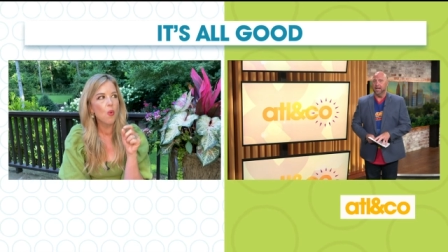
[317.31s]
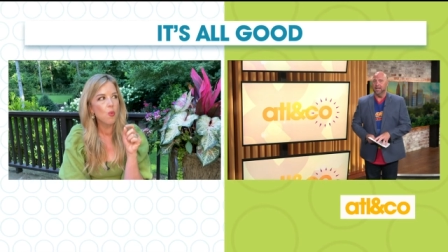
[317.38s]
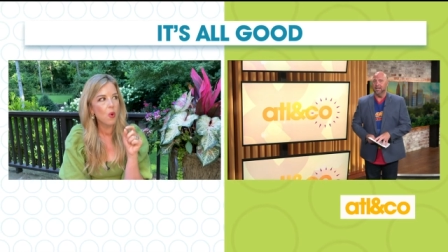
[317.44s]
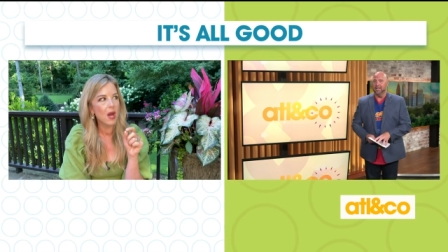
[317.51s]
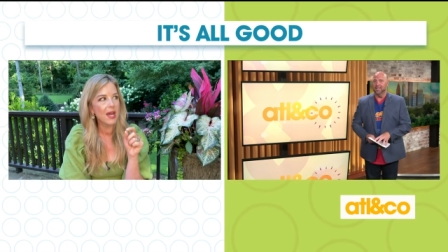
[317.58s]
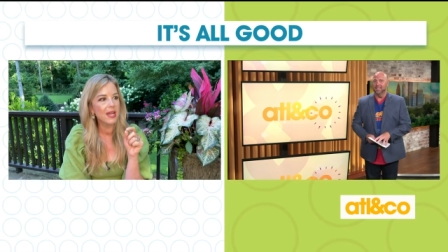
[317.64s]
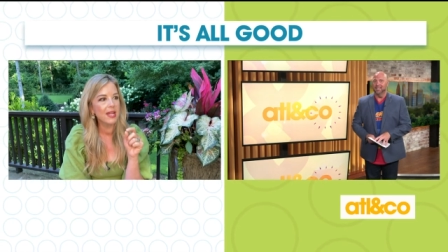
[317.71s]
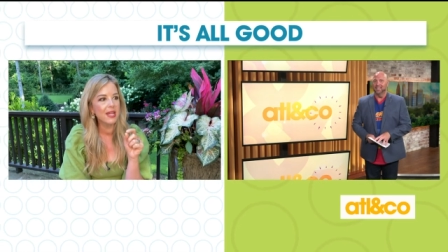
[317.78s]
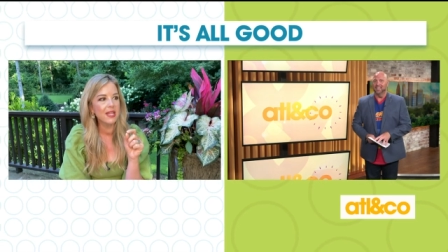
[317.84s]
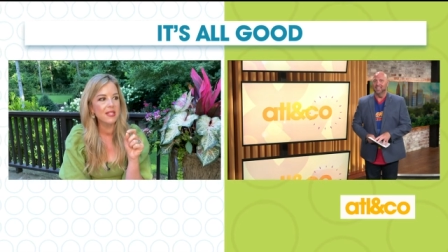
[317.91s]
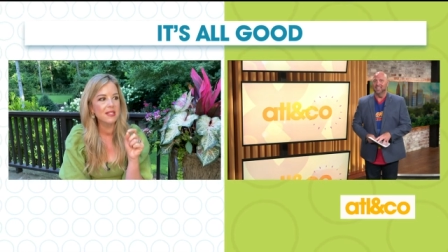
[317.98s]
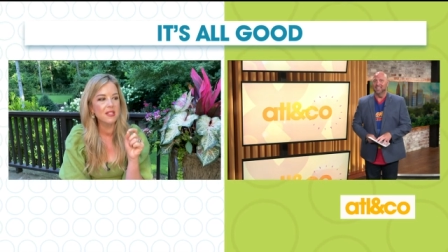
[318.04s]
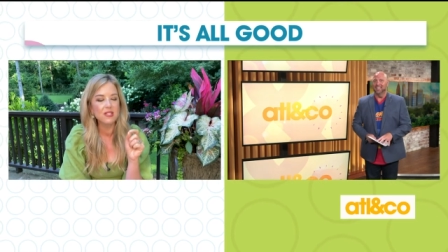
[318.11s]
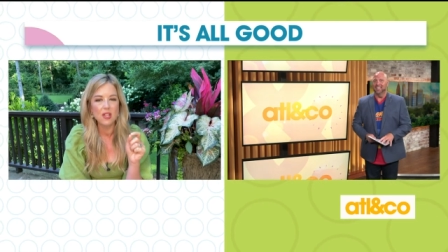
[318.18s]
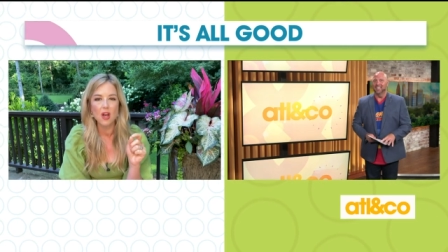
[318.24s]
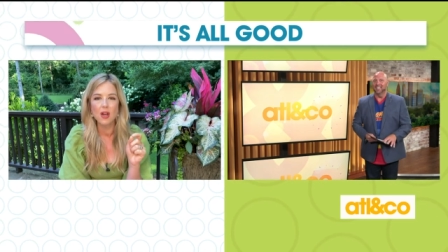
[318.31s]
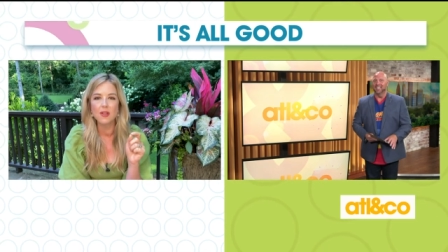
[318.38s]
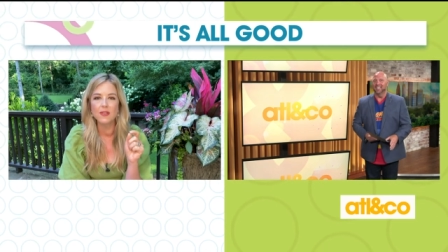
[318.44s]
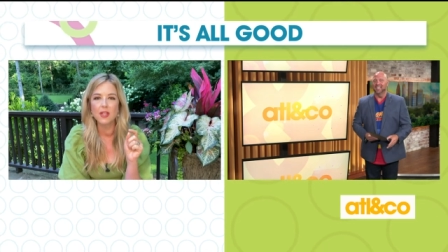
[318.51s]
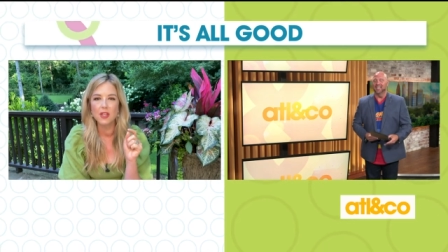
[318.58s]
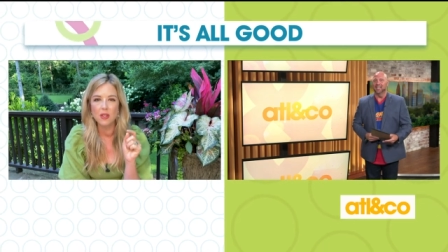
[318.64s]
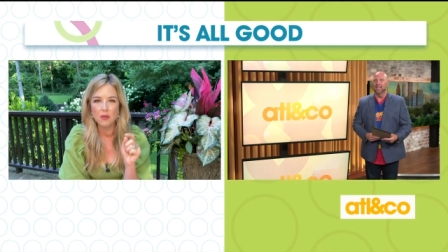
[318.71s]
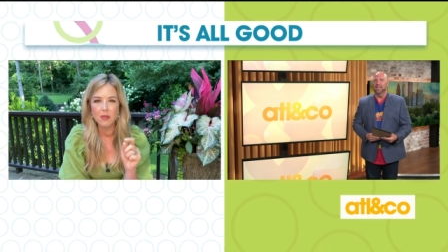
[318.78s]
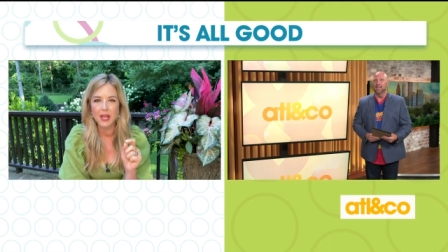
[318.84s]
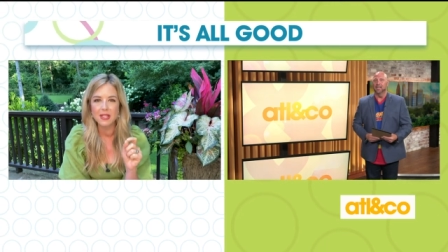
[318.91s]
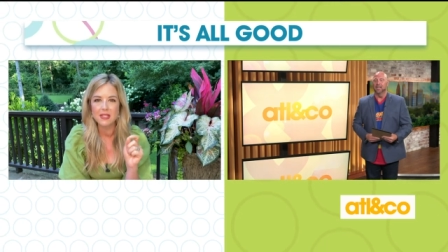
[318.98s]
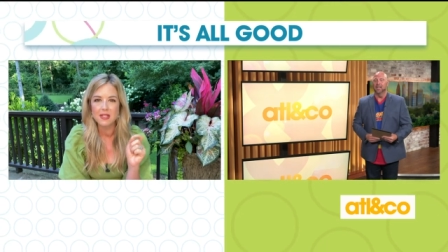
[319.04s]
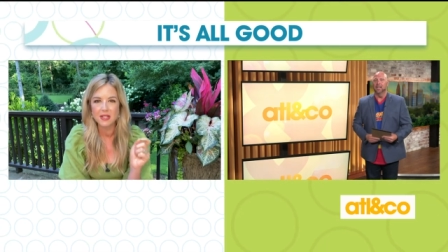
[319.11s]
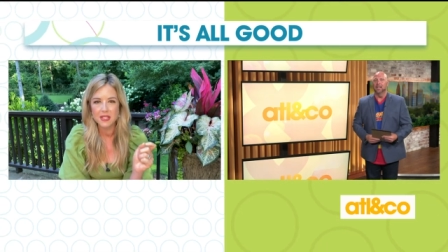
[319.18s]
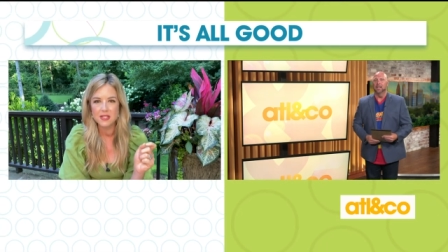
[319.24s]
What is a song that you like
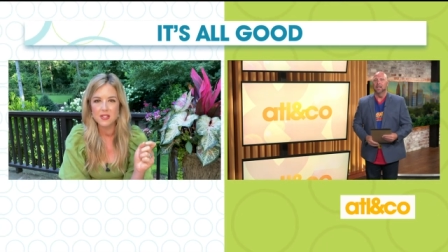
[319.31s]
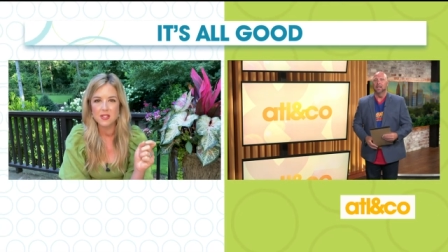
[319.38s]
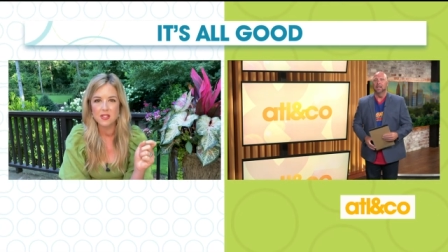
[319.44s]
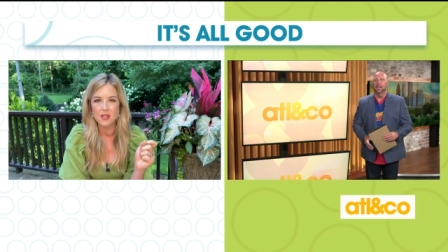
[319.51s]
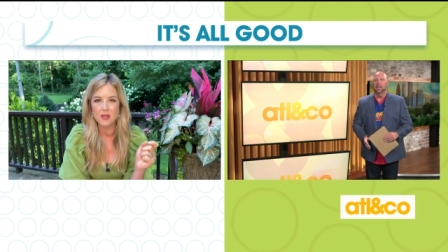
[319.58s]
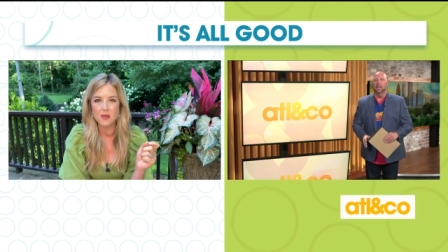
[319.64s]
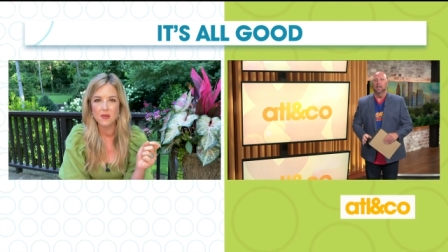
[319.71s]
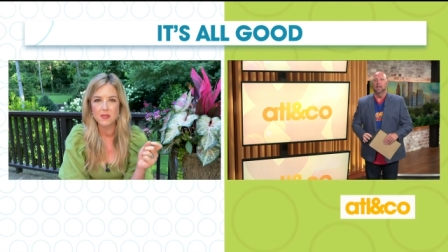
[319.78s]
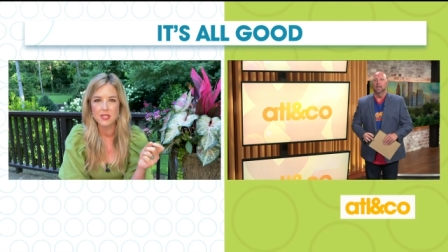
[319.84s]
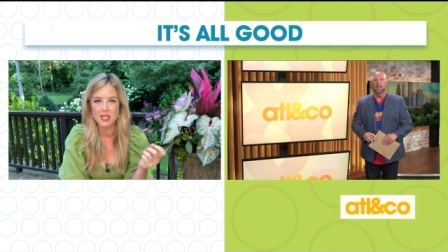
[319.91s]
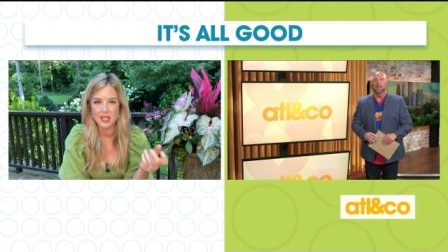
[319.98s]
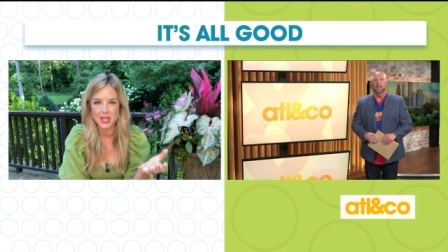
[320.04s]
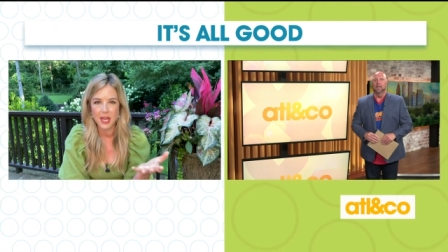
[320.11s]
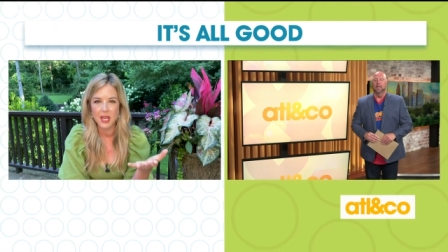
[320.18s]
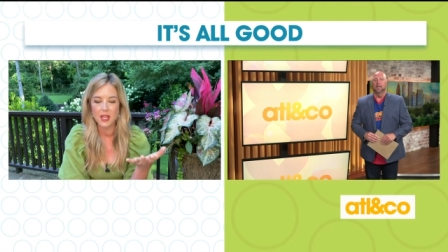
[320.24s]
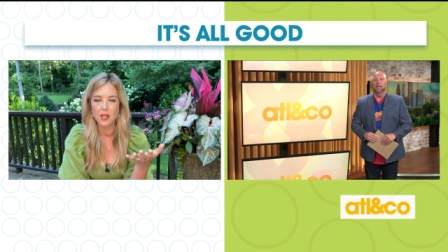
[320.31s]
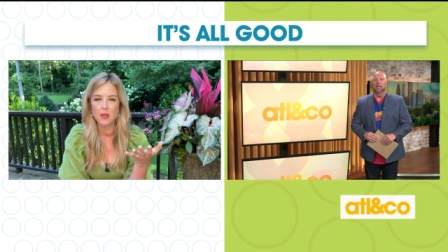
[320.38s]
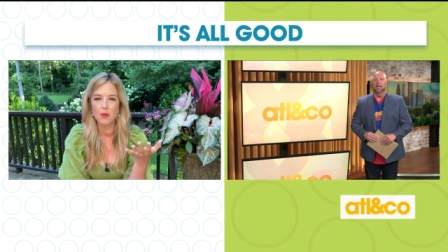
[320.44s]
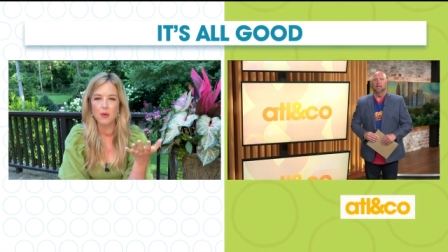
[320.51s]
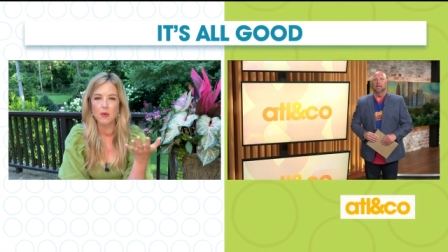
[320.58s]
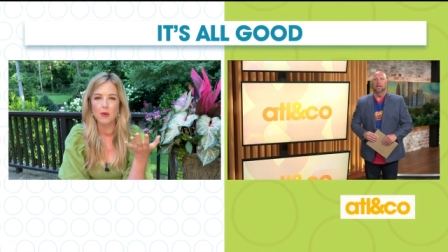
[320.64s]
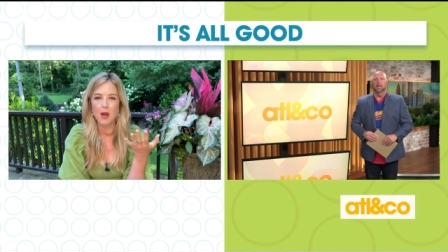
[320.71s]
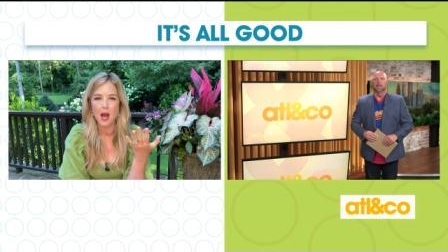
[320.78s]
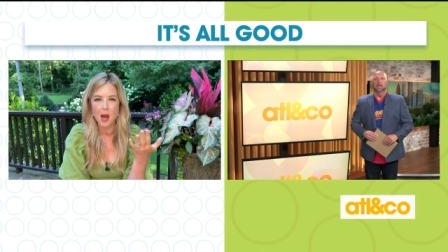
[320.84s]
to listen to to get you